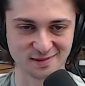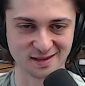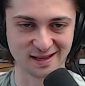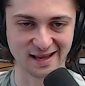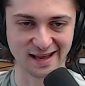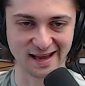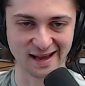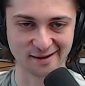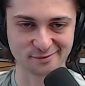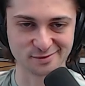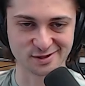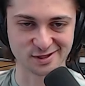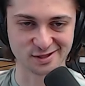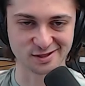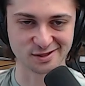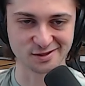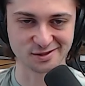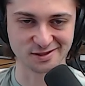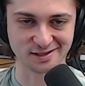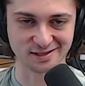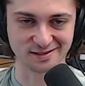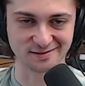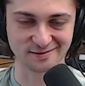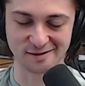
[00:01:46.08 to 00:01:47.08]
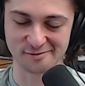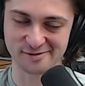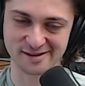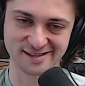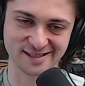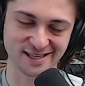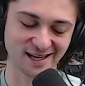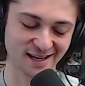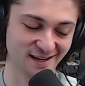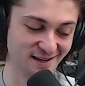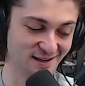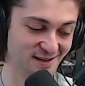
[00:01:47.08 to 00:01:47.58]
Yeah, absolutely. I'm
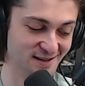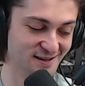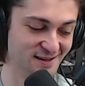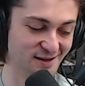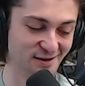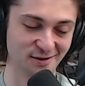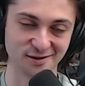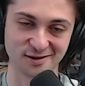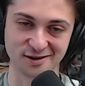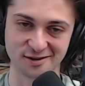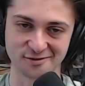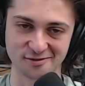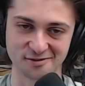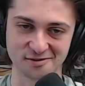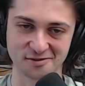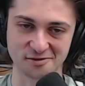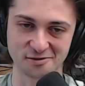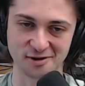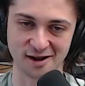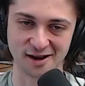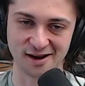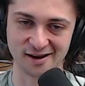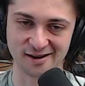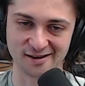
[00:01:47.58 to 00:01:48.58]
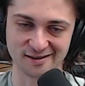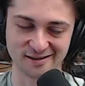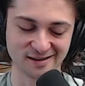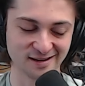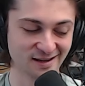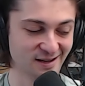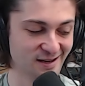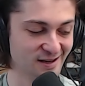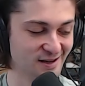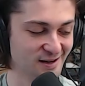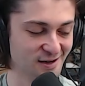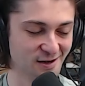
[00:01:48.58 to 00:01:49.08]
excited. No, you're right. No
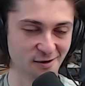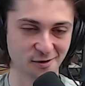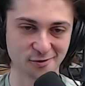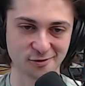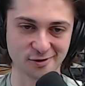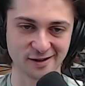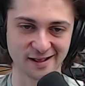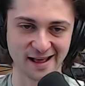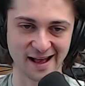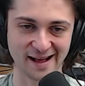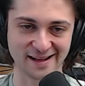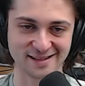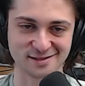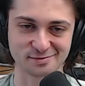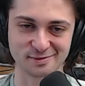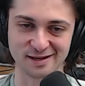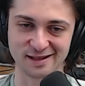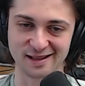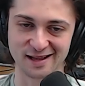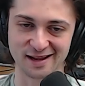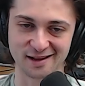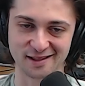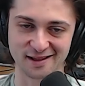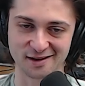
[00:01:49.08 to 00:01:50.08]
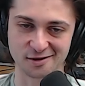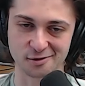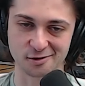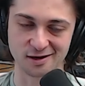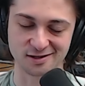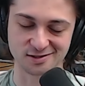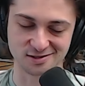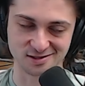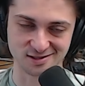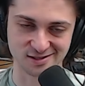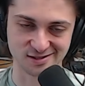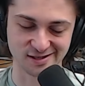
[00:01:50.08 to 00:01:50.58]
one really asked me a lot of that
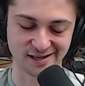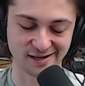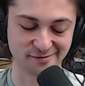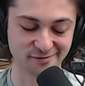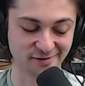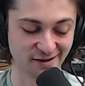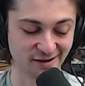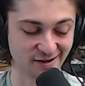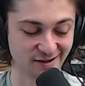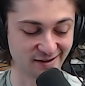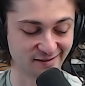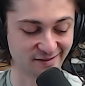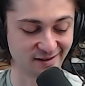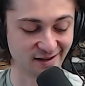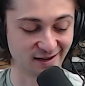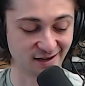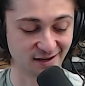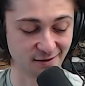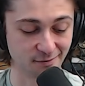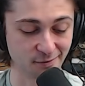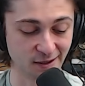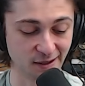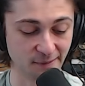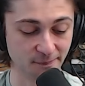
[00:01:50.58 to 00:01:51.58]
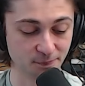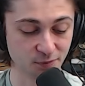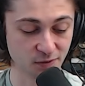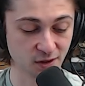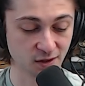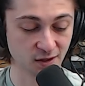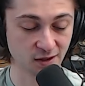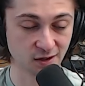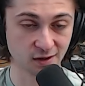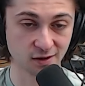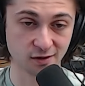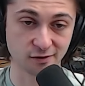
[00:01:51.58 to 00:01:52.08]
question, so I am very excited. But
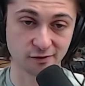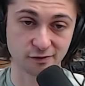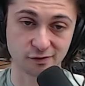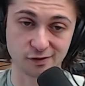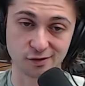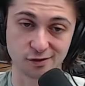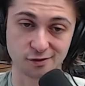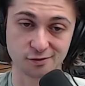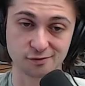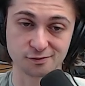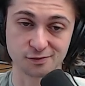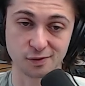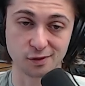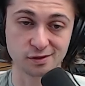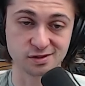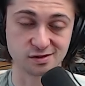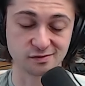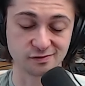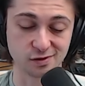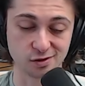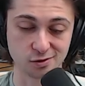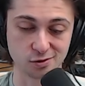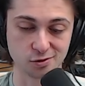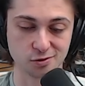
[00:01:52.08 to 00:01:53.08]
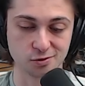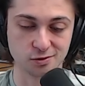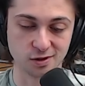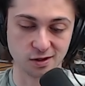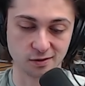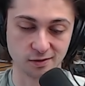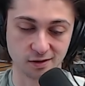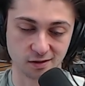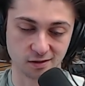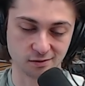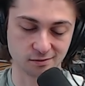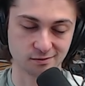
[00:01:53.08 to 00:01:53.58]
for those of you who
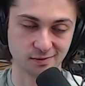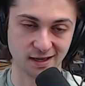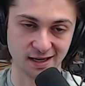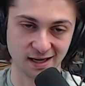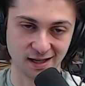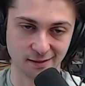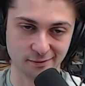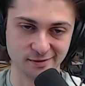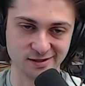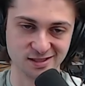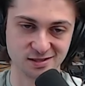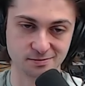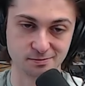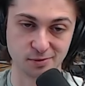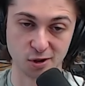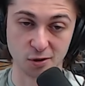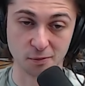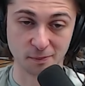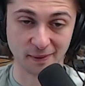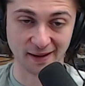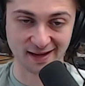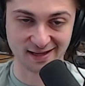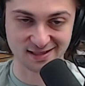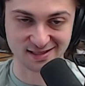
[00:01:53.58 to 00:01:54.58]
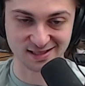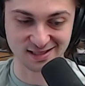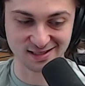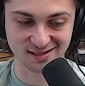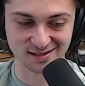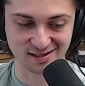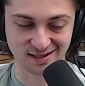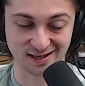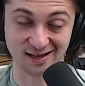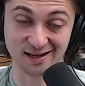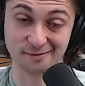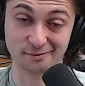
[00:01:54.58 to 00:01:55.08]
don't know, my name is Banksy.
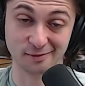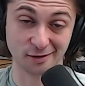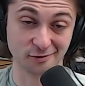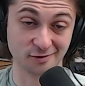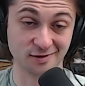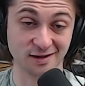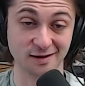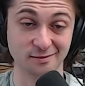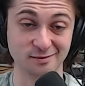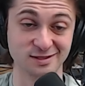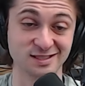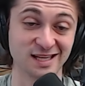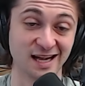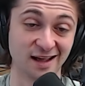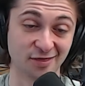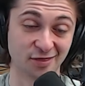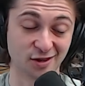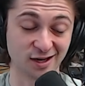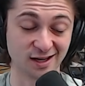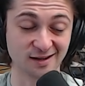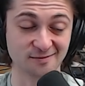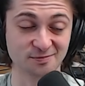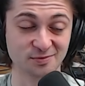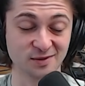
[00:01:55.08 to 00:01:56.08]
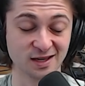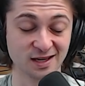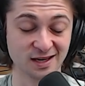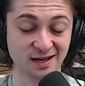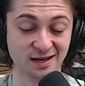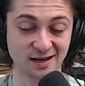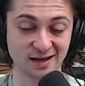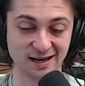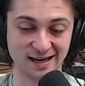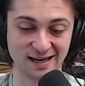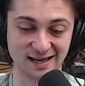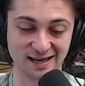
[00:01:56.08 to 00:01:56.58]
My real name is Anthony.
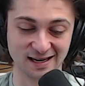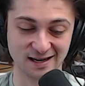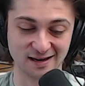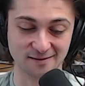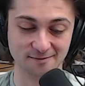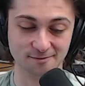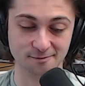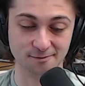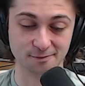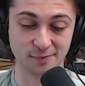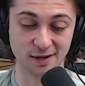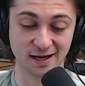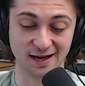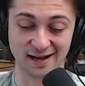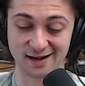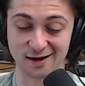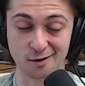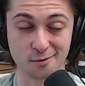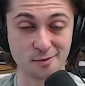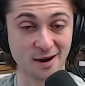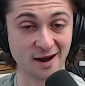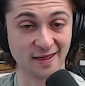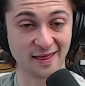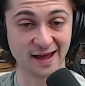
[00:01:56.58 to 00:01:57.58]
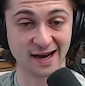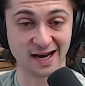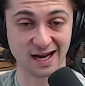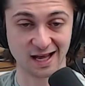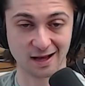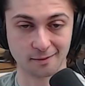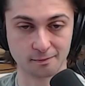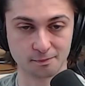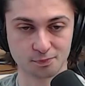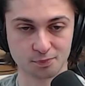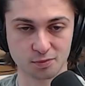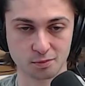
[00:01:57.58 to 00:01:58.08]
But I go by that
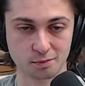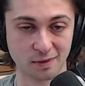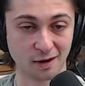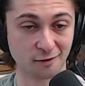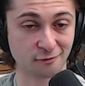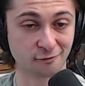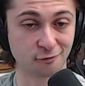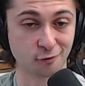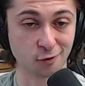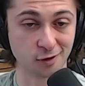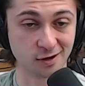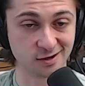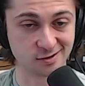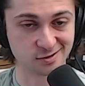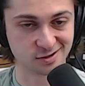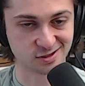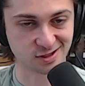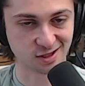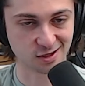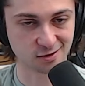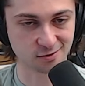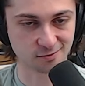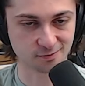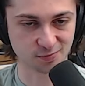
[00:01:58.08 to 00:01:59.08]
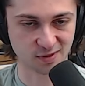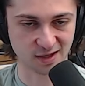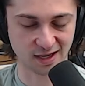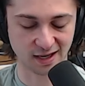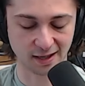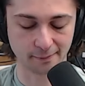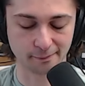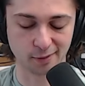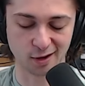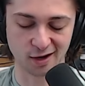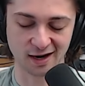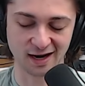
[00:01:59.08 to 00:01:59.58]
name. About 4 years ago,
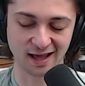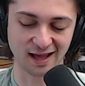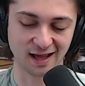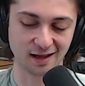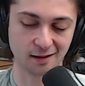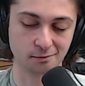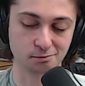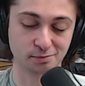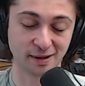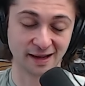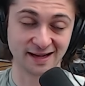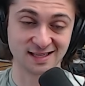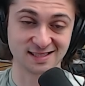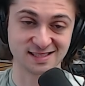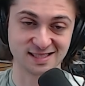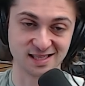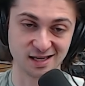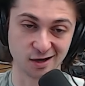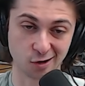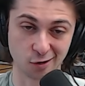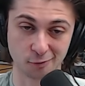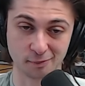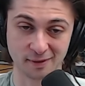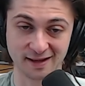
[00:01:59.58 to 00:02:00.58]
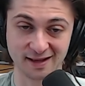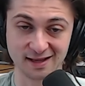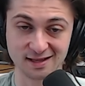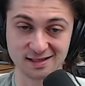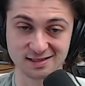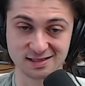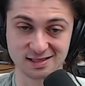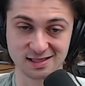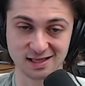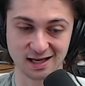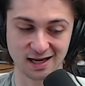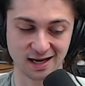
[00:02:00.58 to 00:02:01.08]
I bought a Banksy art
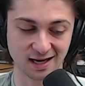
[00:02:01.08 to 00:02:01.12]
piece.